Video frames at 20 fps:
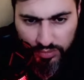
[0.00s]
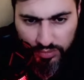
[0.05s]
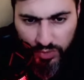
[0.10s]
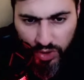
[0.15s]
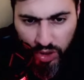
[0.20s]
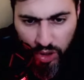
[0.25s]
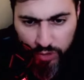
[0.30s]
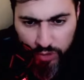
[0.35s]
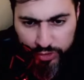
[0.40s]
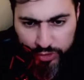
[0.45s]

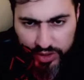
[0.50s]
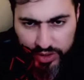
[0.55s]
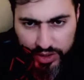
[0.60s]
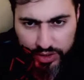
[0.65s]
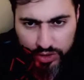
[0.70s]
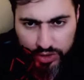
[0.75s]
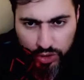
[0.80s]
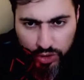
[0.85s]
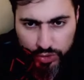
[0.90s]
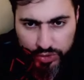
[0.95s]
Hopefully they
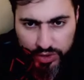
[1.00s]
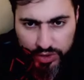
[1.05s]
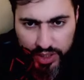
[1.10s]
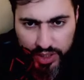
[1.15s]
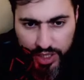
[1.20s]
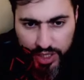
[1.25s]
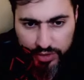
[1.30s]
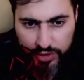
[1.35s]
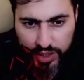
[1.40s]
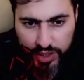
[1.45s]
don't
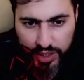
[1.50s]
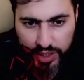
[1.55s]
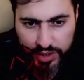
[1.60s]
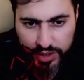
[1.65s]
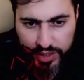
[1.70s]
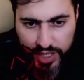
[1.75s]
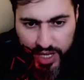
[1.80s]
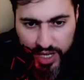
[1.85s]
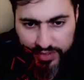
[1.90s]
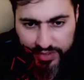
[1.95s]
now, and
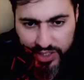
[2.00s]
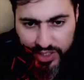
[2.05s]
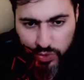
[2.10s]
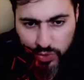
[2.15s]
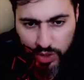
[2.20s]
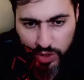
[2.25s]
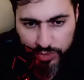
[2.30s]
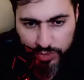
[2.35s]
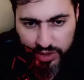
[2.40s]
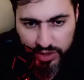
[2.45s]
they have a
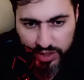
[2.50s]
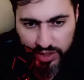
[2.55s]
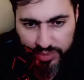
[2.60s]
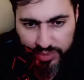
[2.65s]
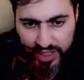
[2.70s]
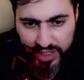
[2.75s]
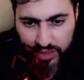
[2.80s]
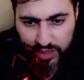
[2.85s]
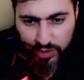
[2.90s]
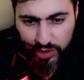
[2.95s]
Swampert in the
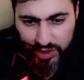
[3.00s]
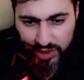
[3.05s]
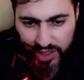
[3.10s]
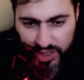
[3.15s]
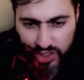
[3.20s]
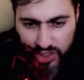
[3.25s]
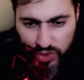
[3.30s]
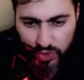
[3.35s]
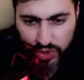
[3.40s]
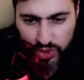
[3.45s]
back. The moment I
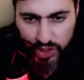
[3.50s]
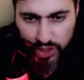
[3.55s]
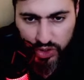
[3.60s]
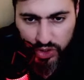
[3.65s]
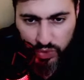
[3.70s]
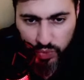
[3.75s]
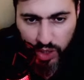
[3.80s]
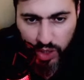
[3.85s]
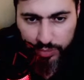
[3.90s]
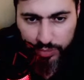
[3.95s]
saw the
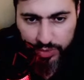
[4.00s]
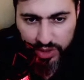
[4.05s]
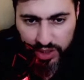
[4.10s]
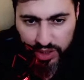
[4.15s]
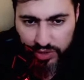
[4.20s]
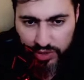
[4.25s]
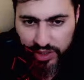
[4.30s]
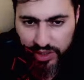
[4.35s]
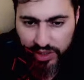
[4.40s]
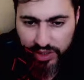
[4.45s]
Swampert, I
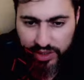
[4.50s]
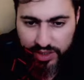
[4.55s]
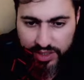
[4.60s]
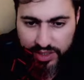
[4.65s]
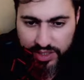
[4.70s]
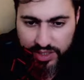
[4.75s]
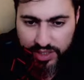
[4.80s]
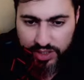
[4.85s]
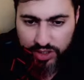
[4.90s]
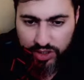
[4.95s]
was like, this
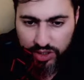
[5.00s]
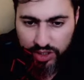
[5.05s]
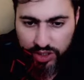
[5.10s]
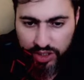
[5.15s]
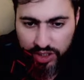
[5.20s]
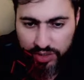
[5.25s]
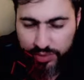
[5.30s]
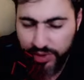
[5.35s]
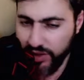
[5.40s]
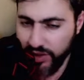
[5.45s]
is a
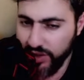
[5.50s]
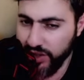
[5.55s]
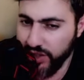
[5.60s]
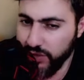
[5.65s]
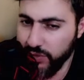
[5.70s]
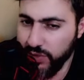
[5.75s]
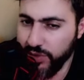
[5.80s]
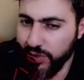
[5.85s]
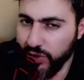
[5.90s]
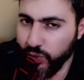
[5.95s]
GG. But then I
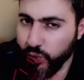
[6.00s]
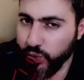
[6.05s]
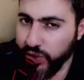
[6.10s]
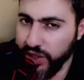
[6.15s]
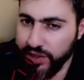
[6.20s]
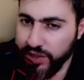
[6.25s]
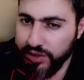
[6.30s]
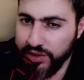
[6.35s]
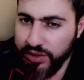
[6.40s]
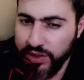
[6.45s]
remembered,
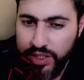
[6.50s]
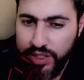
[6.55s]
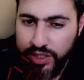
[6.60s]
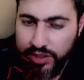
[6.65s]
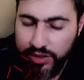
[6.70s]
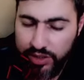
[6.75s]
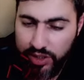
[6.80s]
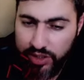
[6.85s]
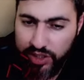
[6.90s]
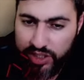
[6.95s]
wait,
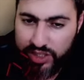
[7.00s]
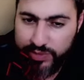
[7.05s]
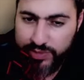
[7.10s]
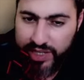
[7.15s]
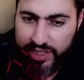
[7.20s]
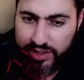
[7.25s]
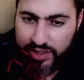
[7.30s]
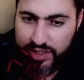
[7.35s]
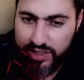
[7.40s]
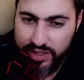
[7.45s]
Nature's
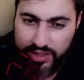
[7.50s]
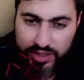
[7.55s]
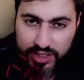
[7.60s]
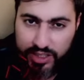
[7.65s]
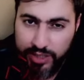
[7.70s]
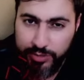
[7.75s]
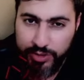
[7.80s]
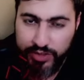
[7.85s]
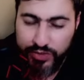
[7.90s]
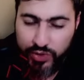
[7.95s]
Madness
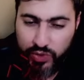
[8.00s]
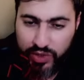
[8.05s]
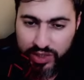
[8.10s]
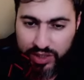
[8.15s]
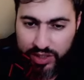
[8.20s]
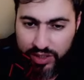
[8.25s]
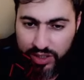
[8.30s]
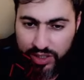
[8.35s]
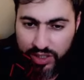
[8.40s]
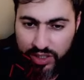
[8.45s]
debuff, so I
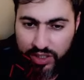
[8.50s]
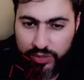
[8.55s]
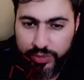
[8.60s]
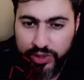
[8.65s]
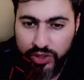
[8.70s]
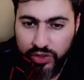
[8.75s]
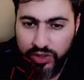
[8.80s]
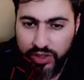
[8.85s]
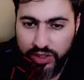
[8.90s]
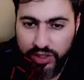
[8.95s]
can just
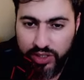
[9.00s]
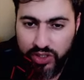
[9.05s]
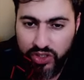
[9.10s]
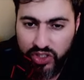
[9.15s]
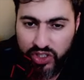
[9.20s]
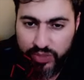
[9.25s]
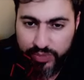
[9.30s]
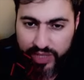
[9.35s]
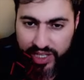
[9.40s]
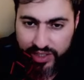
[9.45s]
commit to the
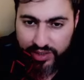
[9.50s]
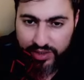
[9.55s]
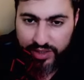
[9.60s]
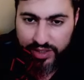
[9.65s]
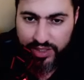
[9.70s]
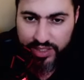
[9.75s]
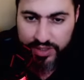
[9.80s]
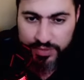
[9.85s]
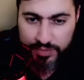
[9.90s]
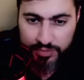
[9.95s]
Nature's
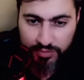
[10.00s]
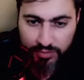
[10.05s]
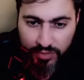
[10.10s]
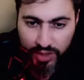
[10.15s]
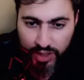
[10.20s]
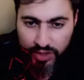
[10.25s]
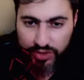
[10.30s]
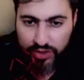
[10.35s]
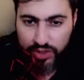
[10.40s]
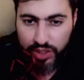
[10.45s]
Madness,
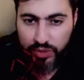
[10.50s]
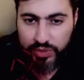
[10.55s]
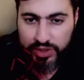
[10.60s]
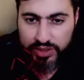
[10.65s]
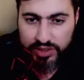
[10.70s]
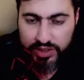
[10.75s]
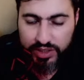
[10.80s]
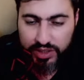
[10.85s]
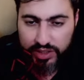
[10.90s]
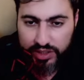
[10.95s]
throw
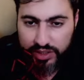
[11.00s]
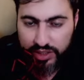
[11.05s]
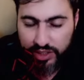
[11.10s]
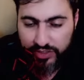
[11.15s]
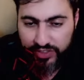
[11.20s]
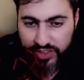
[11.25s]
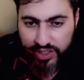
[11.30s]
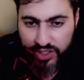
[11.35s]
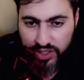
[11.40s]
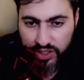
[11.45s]
it, get a
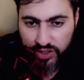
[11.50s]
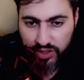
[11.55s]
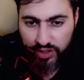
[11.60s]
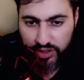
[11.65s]
defensive